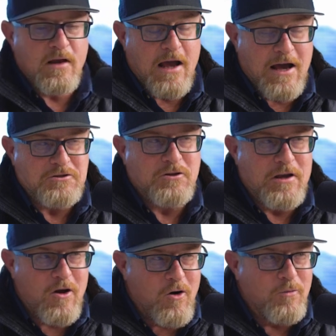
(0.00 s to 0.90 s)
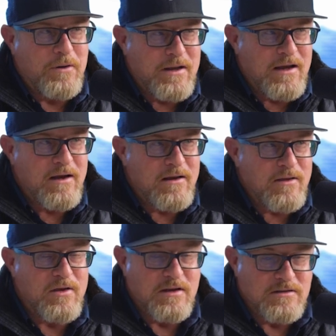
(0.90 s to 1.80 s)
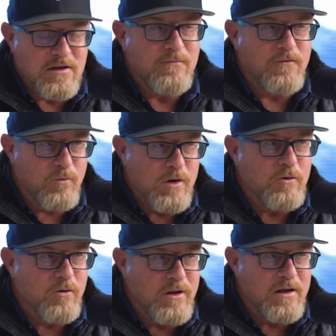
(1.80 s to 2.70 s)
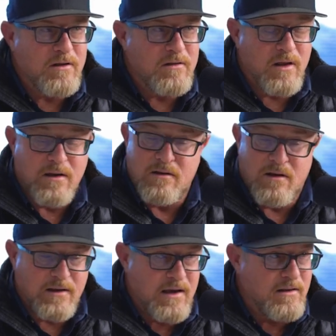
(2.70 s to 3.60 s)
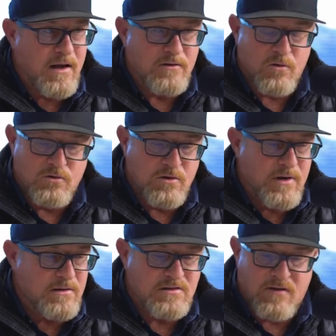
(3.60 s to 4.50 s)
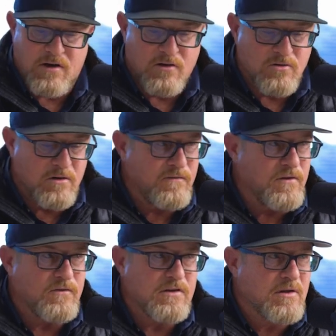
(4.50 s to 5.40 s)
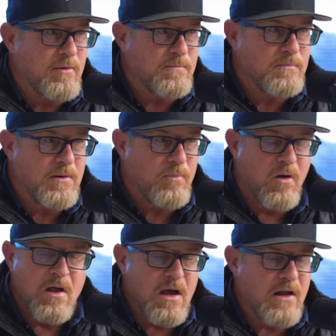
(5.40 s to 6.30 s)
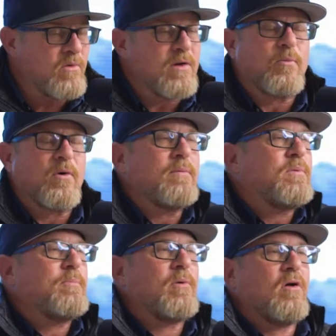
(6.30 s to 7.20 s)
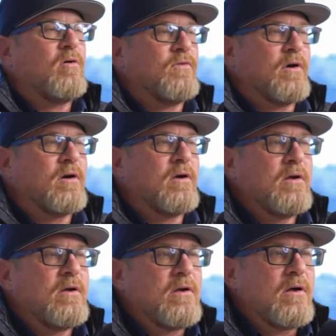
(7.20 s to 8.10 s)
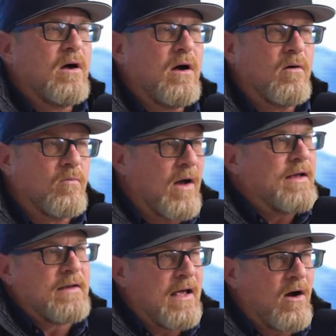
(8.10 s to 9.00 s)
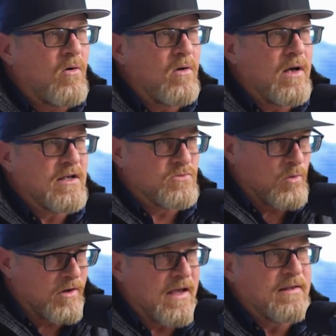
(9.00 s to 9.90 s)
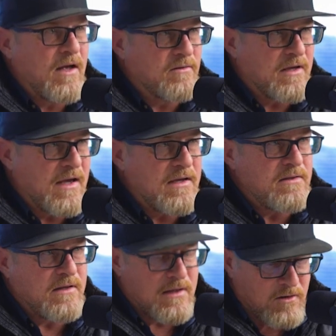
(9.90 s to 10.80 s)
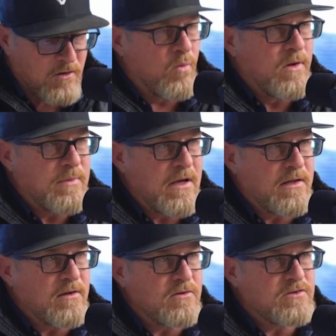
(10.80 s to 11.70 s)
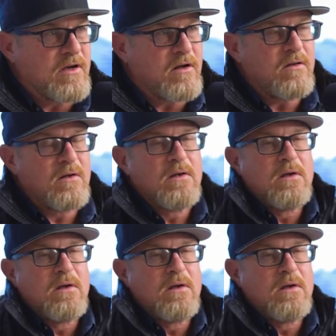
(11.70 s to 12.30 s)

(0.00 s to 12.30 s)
actually opening things up for recruiting. Like, again, I told you about 750 some odd people. I don't want to bring people over right now as we're getting out the gate and getting a little wind behind our sail.